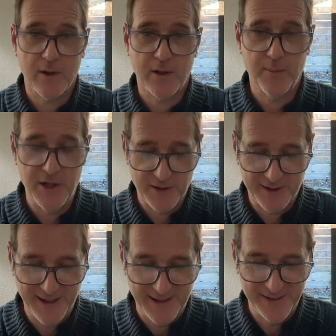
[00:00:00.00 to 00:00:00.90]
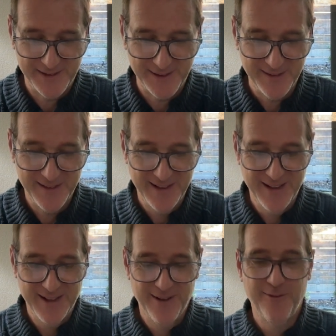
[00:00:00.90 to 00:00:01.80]
communication,
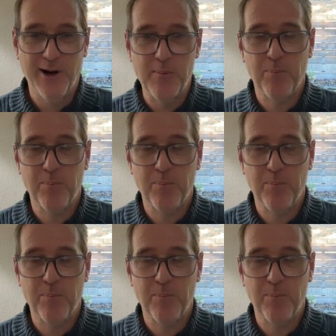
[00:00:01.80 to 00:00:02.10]
right?